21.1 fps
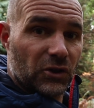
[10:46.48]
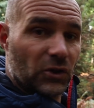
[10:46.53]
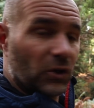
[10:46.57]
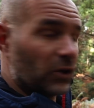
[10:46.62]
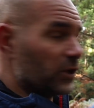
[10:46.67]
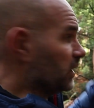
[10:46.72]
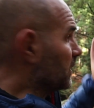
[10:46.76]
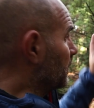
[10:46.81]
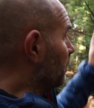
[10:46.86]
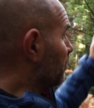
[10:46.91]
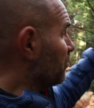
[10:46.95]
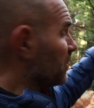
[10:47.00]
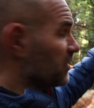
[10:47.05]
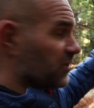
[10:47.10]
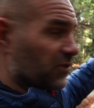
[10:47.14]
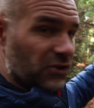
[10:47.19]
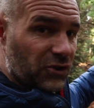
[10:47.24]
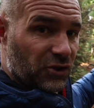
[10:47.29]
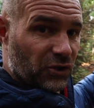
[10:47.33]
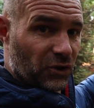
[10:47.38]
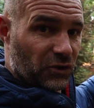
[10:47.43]
sure you can
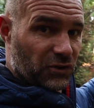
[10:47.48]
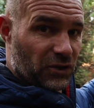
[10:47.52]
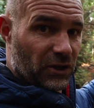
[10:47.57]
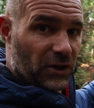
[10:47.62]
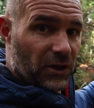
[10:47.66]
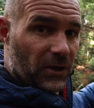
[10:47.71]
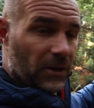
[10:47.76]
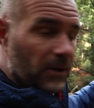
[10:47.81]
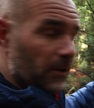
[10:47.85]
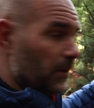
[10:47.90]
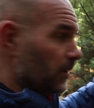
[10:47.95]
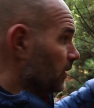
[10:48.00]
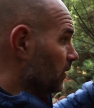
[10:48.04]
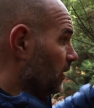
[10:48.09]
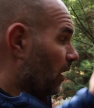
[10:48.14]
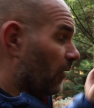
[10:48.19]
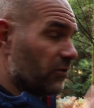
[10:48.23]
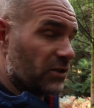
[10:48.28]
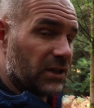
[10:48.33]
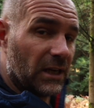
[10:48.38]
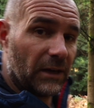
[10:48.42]
press the shutter.
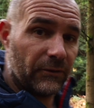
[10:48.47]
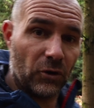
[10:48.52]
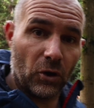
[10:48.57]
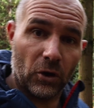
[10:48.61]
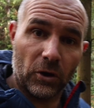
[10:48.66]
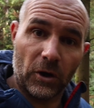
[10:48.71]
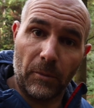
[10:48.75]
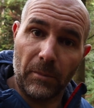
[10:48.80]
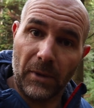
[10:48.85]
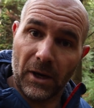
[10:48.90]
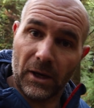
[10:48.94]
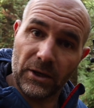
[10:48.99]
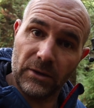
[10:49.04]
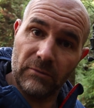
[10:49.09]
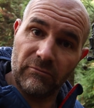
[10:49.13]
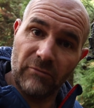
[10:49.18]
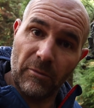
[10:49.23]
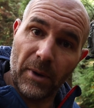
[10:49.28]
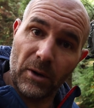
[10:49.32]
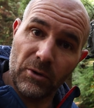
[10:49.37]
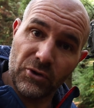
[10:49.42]
Obviously I've not got my
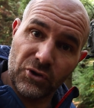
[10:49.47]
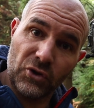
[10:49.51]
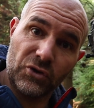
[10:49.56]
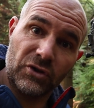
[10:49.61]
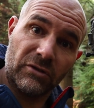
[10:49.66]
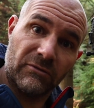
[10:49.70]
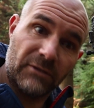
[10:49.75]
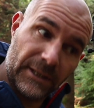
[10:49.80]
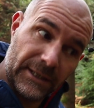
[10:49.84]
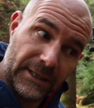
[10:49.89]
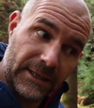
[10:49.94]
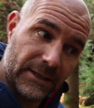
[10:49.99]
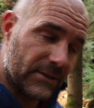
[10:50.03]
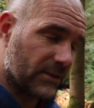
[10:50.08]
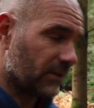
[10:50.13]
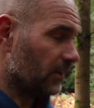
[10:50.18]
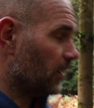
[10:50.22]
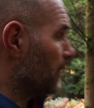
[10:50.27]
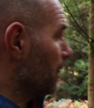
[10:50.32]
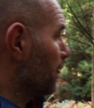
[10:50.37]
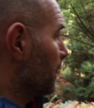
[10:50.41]
remote shutter release,